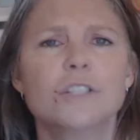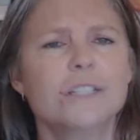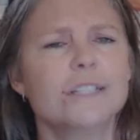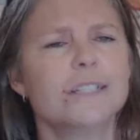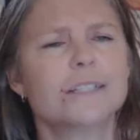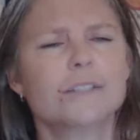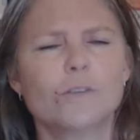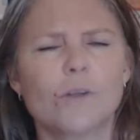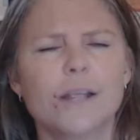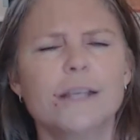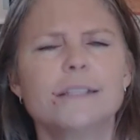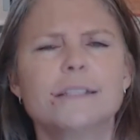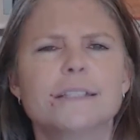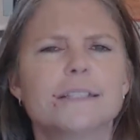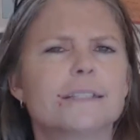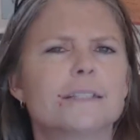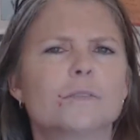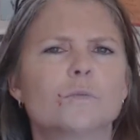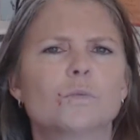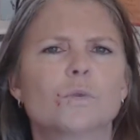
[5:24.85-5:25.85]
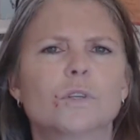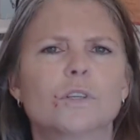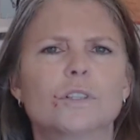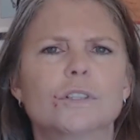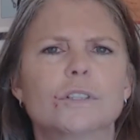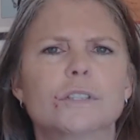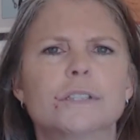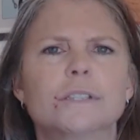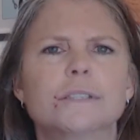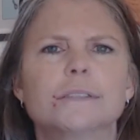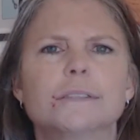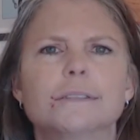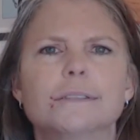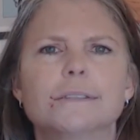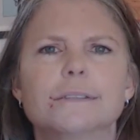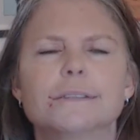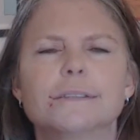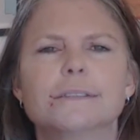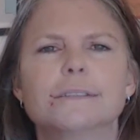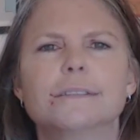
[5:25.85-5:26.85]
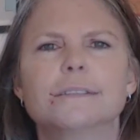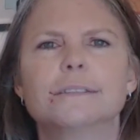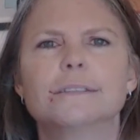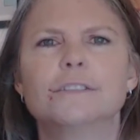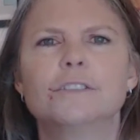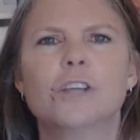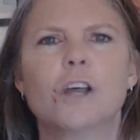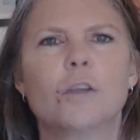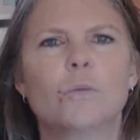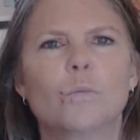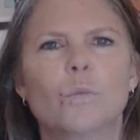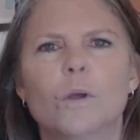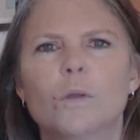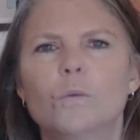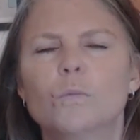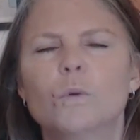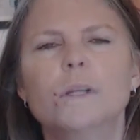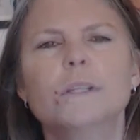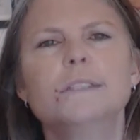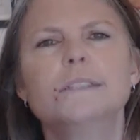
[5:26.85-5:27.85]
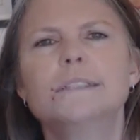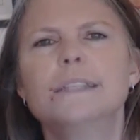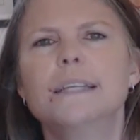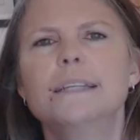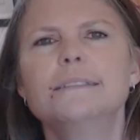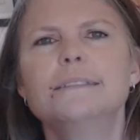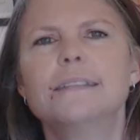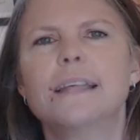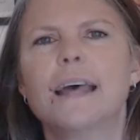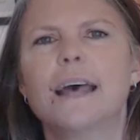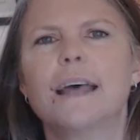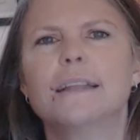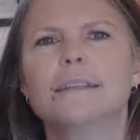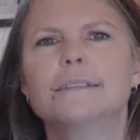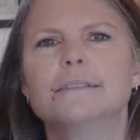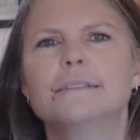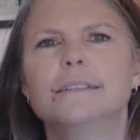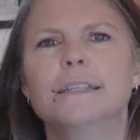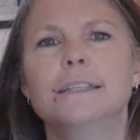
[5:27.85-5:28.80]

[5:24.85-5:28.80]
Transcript: Jesus Christ is the word. John 1 1 says that.